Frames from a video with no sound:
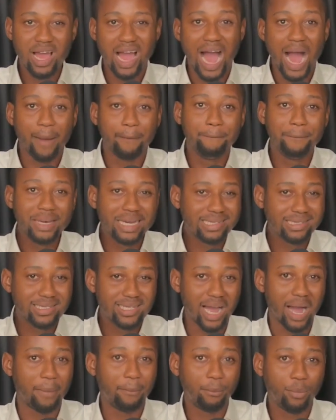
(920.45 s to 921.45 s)
and make
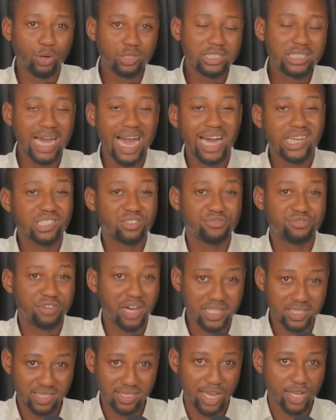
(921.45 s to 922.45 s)
their money as
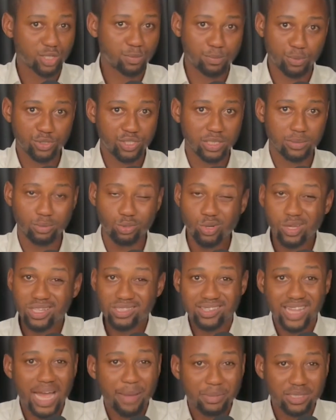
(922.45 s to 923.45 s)
fast as possible.
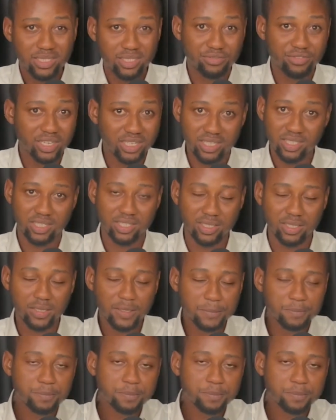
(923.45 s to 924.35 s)
Timing is very key.